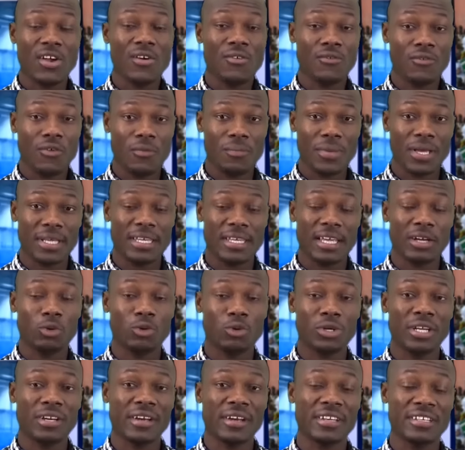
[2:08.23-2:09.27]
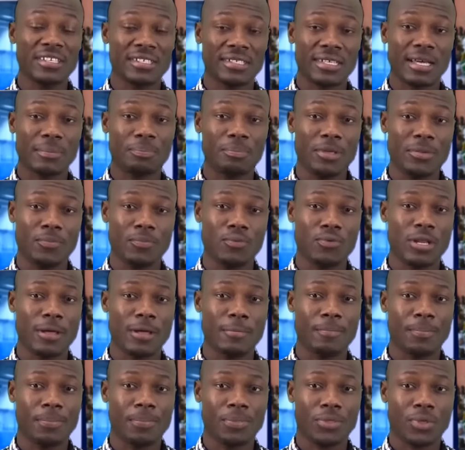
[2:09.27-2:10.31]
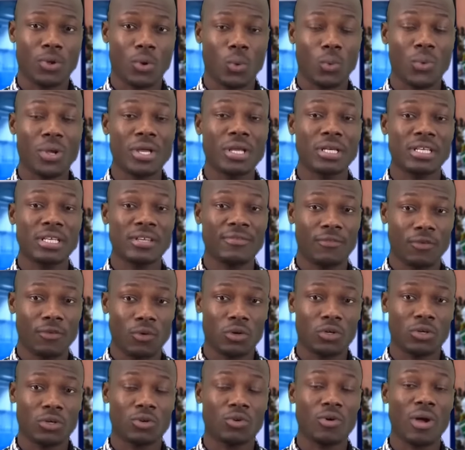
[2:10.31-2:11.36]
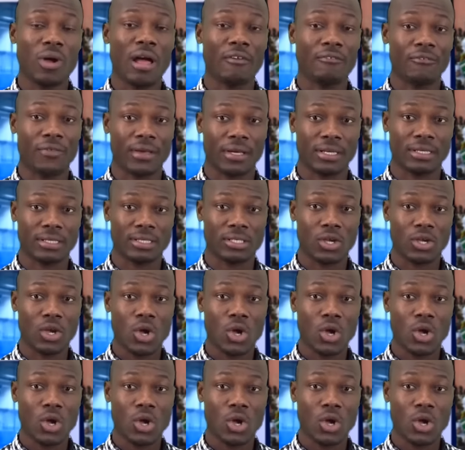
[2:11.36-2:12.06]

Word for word: for make them go they register people where the flood don't affect,